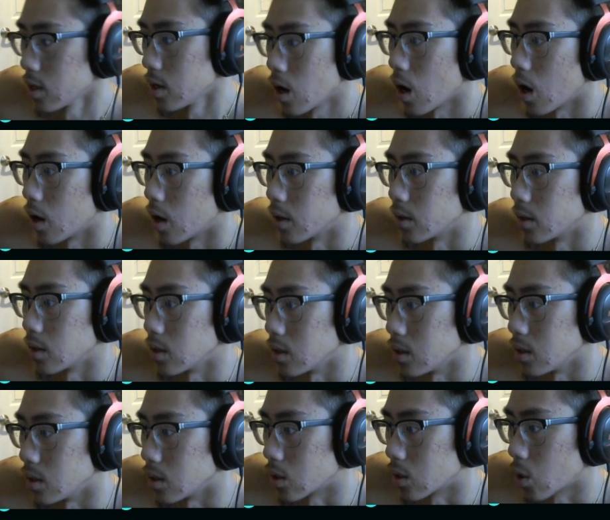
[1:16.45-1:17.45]
On
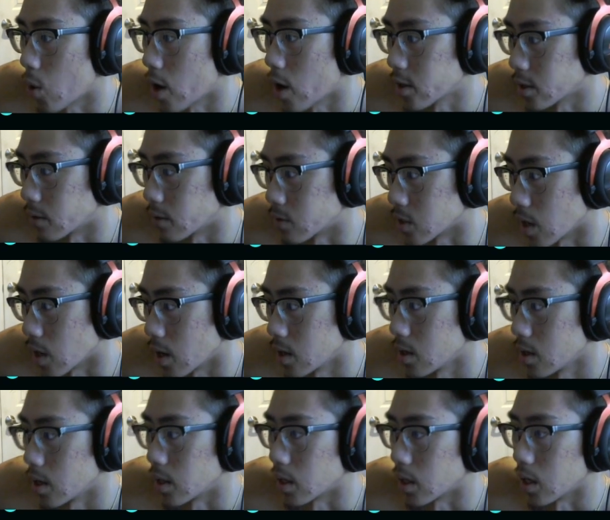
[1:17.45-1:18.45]
the quantitative
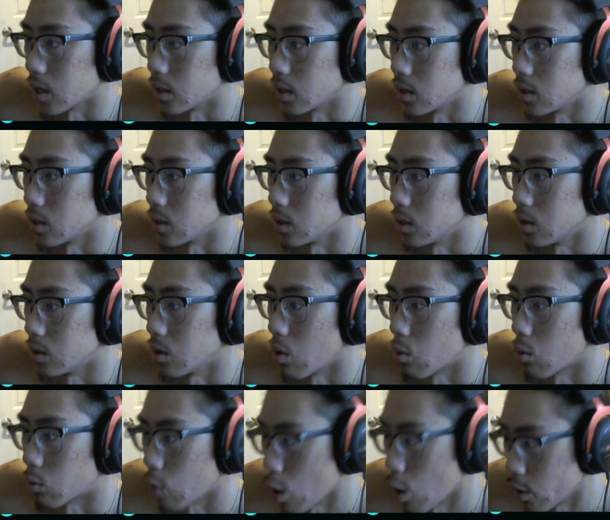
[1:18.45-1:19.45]
side, aka the
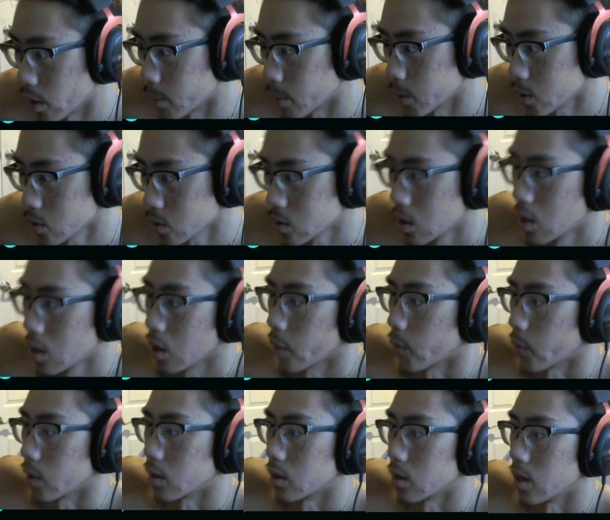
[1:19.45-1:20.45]
raw numbers,
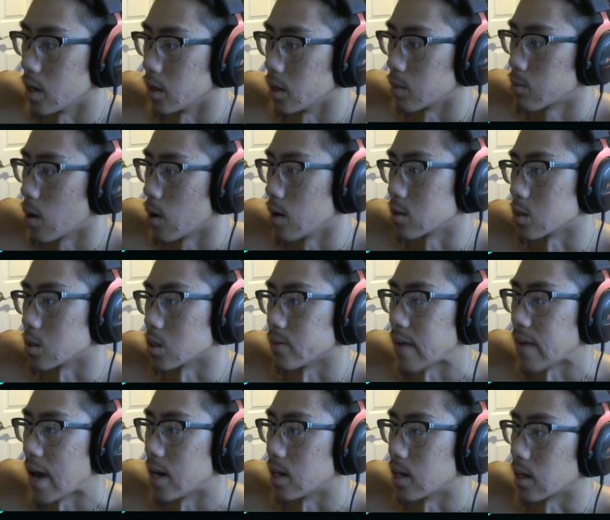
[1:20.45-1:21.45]
we are in the process of
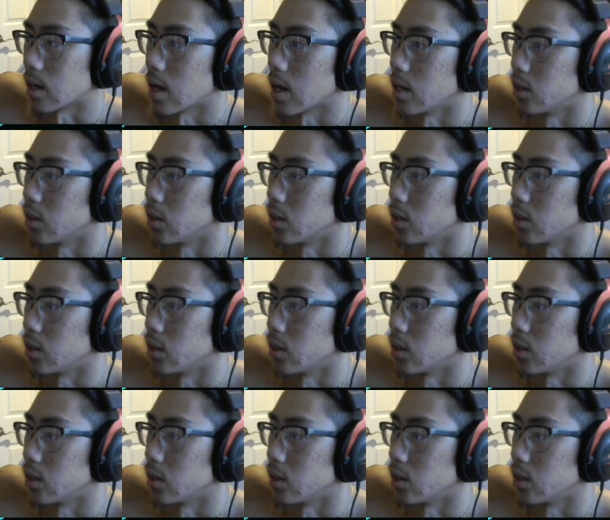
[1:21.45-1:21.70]
adding